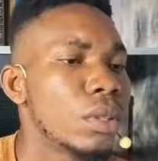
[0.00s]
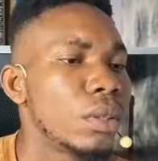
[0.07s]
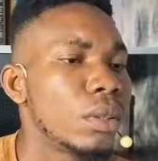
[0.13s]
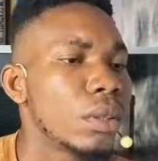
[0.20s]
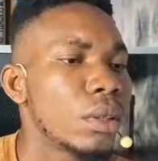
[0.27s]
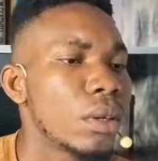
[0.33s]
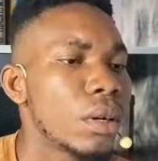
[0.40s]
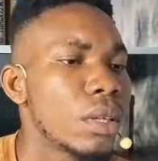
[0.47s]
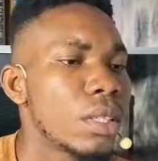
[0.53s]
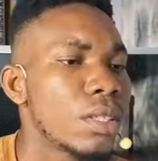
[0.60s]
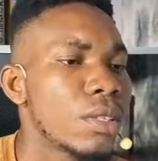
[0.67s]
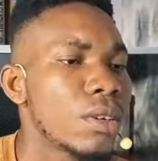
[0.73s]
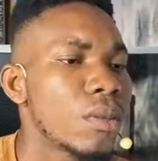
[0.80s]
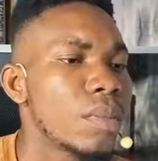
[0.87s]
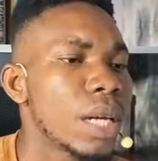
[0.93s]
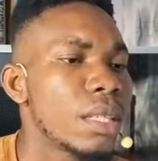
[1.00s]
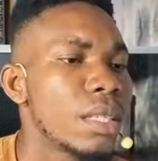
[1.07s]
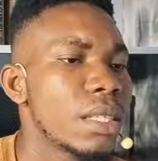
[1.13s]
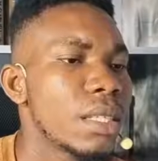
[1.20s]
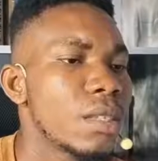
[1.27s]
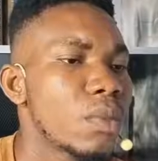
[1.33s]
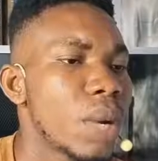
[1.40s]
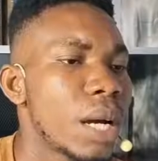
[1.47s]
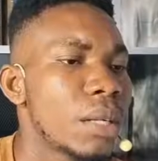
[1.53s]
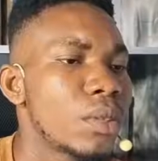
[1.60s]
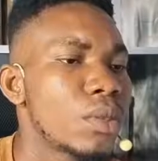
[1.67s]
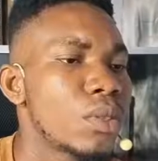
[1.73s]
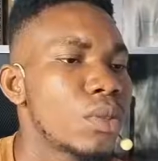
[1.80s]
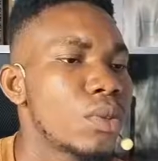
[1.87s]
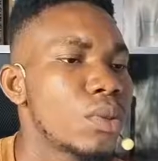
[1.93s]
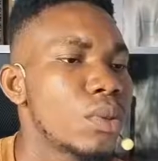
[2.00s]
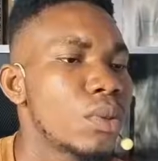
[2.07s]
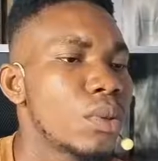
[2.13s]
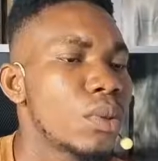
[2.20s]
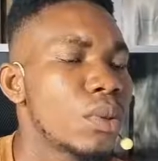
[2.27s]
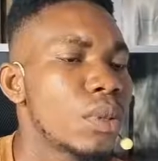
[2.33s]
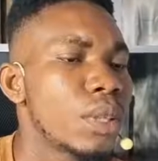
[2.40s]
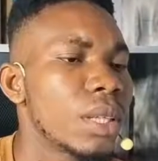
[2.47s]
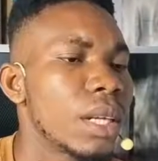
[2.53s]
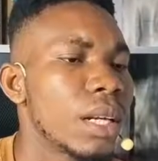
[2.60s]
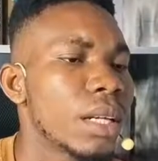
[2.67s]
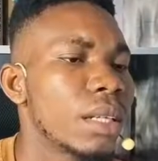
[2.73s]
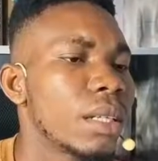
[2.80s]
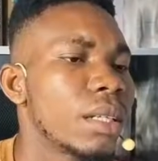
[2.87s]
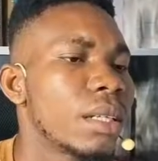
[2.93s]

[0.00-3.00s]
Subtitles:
call this compound, this is 1, 2, 3.